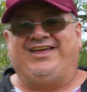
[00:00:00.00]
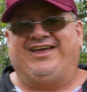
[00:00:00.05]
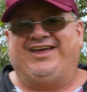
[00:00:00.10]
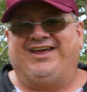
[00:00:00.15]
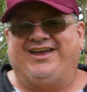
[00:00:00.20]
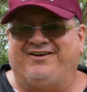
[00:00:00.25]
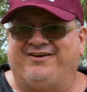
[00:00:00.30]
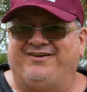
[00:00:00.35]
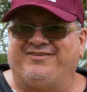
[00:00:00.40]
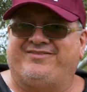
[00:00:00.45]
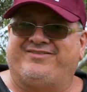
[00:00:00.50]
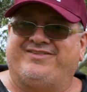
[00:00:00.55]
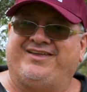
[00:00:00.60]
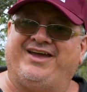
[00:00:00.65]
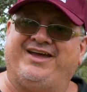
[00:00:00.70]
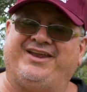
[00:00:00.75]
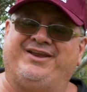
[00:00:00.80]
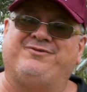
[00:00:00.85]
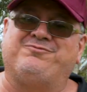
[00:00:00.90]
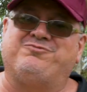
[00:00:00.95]
and I
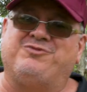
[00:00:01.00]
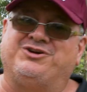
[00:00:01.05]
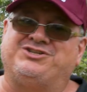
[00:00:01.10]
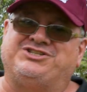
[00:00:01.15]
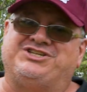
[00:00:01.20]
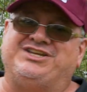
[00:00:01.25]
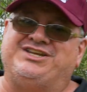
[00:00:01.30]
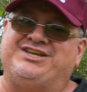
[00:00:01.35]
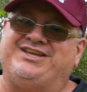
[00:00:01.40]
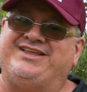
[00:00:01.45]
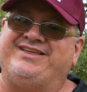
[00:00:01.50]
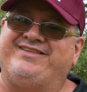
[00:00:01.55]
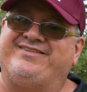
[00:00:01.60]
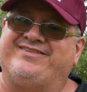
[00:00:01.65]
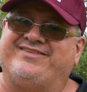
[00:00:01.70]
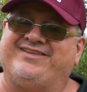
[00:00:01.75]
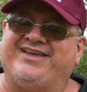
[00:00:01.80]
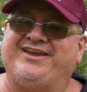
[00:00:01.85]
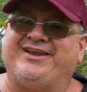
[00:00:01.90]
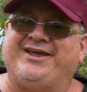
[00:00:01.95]
started watching these
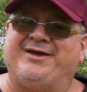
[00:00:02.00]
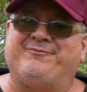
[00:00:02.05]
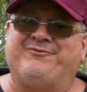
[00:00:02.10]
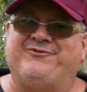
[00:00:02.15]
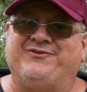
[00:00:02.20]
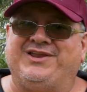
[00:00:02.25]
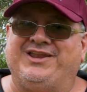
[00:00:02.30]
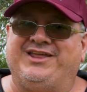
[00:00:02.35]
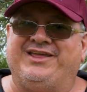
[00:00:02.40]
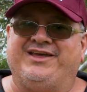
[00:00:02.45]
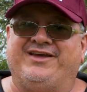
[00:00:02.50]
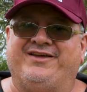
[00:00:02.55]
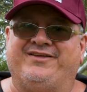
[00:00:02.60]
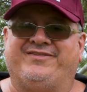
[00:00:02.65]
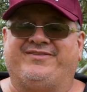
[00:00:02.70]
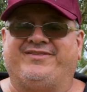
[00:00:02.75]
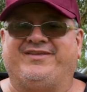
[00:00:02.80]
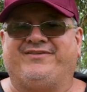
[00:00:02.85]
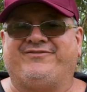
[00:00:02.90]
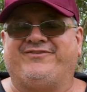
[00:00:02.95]
setup
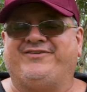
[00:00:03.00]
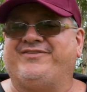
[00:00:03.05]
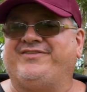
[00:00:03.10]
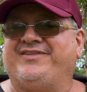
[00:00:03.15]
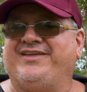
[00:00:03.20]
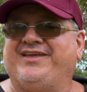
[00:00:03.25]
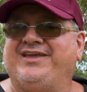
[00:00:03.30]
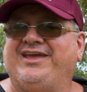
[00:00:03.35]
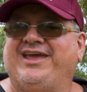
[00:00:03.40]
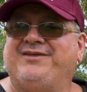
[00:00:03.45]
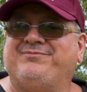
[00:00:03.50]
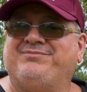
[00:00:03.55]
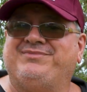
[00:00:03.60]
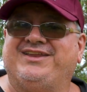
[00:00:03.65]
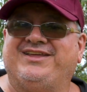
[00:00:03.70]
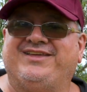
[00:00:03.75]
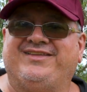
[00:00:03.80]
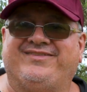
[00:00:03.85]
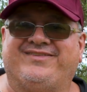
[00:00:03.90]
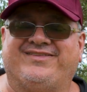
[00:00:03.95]
videos, such as the
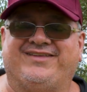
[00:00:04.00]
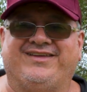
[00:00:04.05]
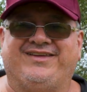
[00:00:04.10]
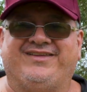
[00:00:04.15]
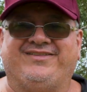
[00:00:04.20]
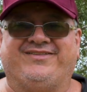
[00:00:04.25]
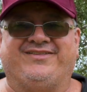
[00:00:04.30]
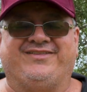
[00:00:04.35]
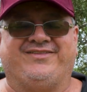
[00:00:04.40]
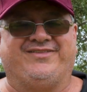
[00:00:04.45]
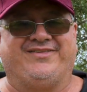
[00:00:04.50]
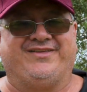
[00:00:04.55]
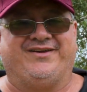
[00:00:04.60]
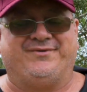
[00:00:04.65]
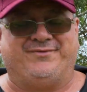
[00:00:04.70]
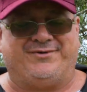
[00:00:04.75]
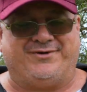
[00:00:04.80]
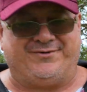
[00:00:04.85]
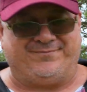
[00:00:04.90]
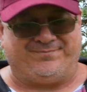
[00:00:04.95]
MDCs and
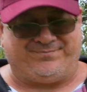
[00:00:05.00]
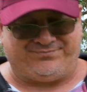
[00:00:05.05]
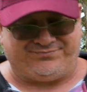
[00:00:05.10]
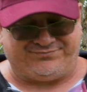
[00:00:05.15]
so on.